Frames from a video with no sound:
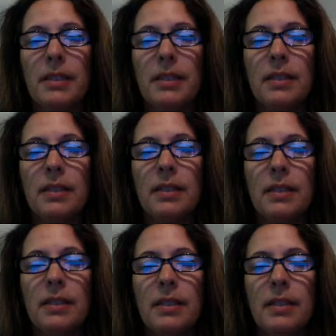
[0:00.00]
you will then
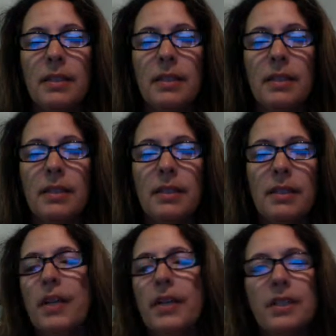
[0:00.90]
have to deal with a
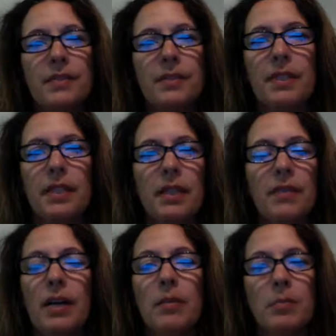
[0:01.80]
very different set of
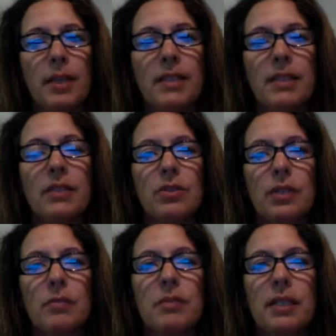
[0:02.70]
unpleasant
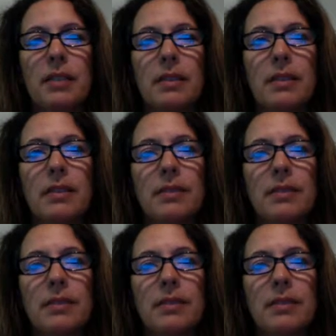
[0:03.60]
circumstances.